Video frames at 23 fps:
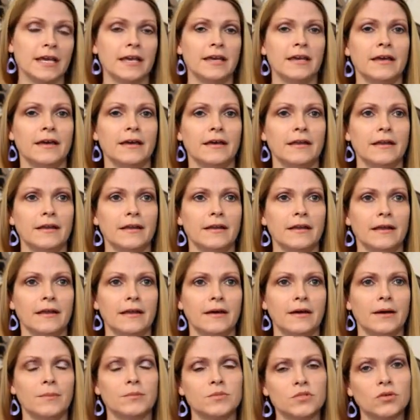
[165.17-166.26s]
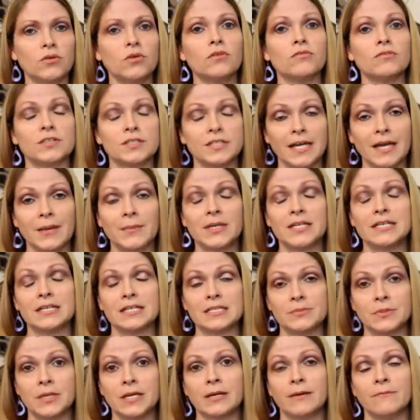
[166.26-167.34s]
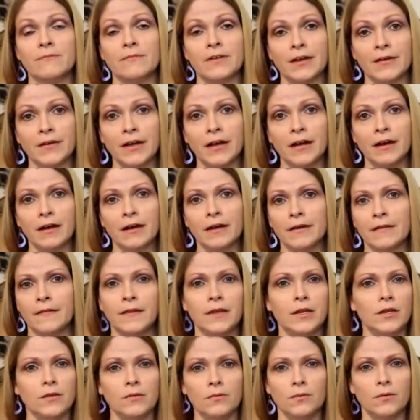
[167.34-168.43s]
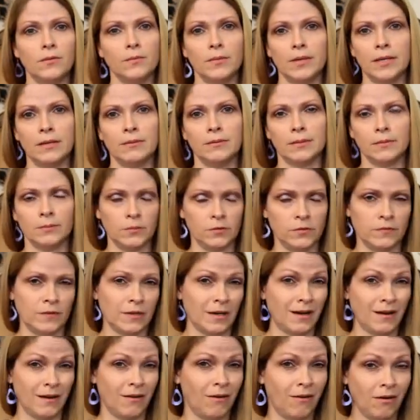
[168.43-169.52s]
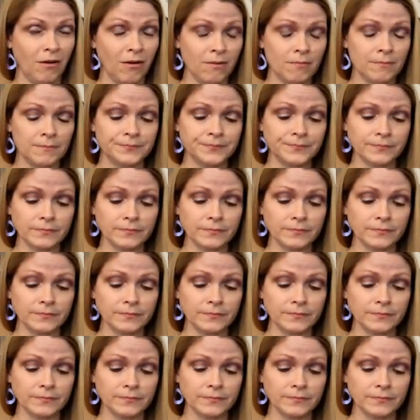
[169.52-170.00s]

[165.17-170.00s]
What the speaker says: and so over time it does become very hard, and then you won't be able to move it at all.